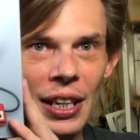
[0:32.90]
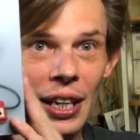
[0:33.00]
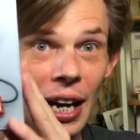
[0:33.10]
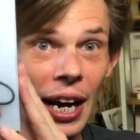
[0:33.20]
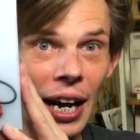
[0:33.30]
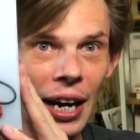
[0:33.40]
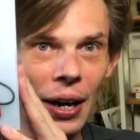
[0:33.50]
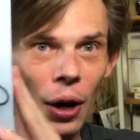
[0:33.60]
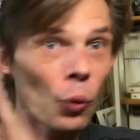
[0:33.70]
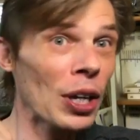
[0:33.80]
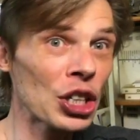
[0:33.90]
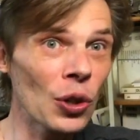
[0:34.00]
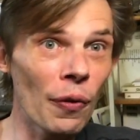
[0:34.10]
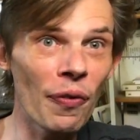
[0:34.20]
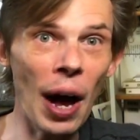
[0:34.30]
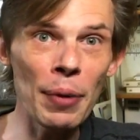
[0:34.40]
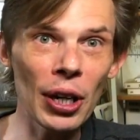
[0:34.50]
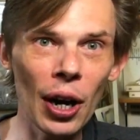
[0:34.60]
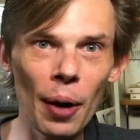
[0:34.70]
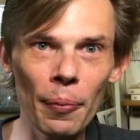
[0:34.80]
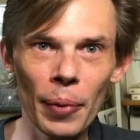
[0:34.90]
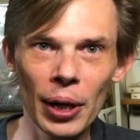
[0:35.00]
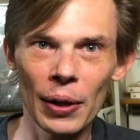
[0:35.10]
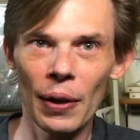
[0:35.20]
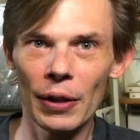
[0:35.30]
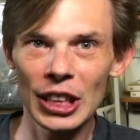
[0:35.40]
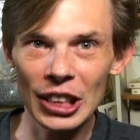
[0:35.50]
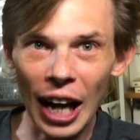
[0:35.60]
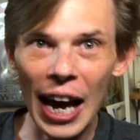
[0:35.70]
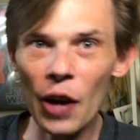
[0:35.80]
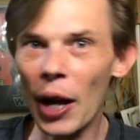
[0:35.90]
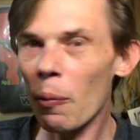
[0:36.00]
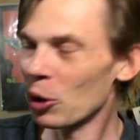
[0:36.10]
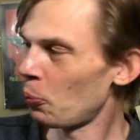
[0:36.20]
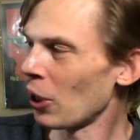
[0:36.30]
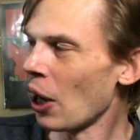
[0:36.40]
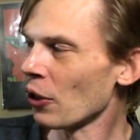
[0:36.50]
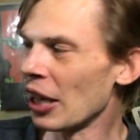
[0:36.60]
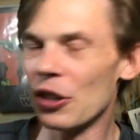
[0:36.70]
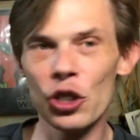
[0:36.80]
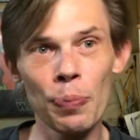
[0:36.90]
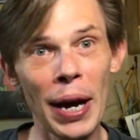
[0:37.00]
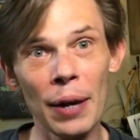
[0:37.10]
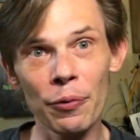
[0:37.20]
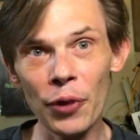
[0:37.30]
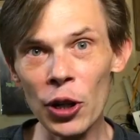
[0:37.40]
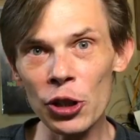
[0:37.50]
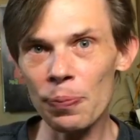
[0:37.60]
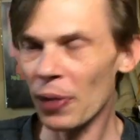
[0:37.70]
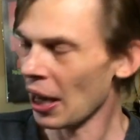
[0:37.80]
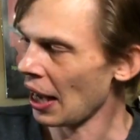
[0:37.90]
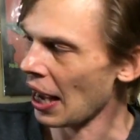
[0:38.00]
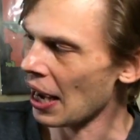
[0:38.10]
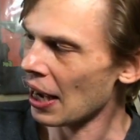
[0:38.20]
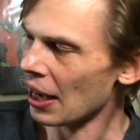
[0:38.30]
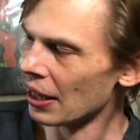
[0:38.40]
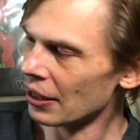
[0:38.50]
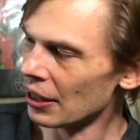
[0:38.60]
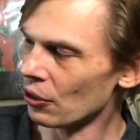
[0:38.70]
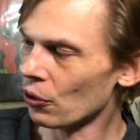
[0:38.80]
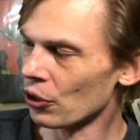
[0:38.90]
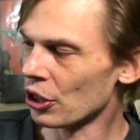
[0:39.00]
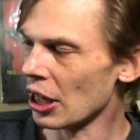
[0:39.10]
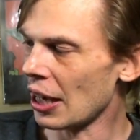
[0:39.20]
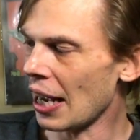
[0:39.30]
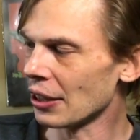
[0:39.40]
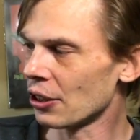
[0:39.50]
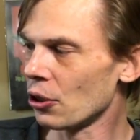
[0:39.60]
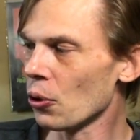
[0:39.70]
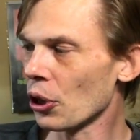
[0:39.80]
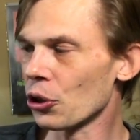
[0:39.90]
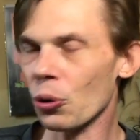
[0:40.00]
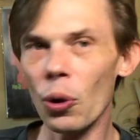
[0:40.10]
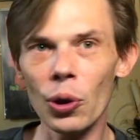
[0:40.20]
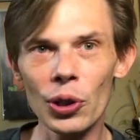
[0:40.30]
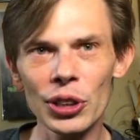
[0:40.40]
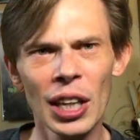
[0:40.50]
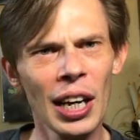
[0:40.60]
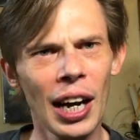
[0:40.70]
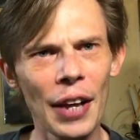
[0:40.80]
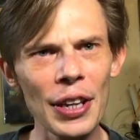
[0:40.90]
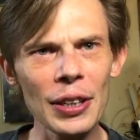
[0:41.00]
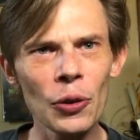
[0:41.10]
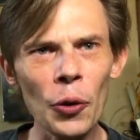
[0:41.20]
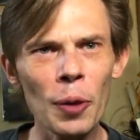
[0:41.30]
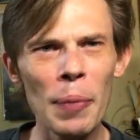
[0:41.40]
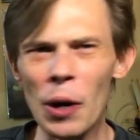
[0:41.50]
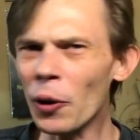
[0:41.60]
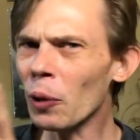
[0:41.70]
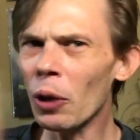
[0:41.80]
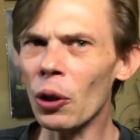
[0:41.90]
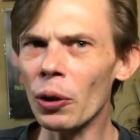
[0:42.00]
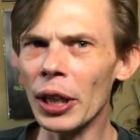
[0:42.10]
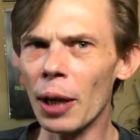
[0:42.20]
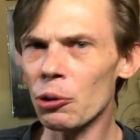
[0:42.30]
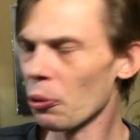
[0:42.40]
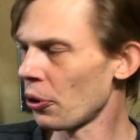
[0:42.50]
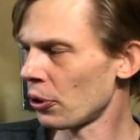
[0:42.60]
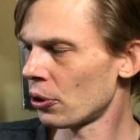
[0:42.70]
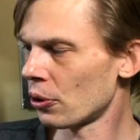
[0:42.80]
original Famicom style that was put out in Japan first. And you can see it has two controllers. I think the North American one only comes with